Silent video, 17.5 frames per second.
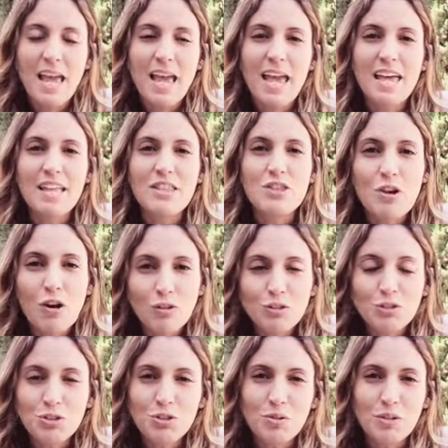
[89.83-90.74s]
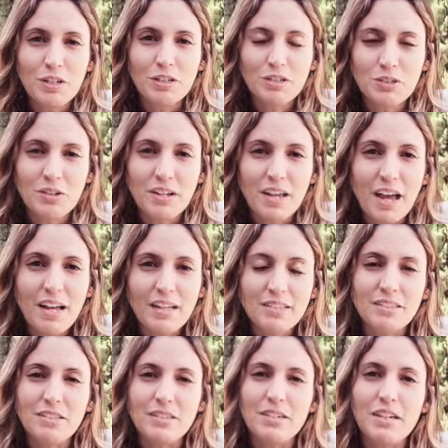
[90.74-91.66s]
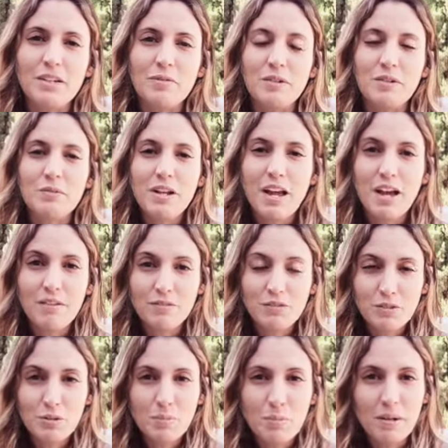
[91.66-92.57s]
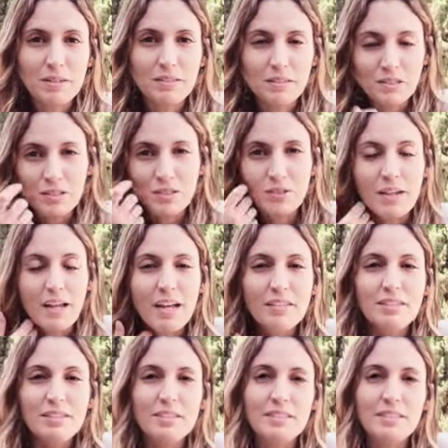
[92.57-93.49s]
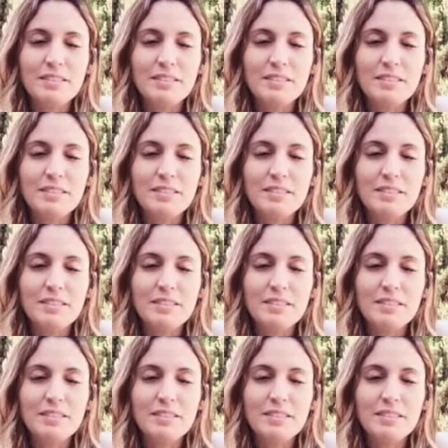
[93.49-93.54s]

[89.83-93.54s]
And those two are together, and when we have two planets together,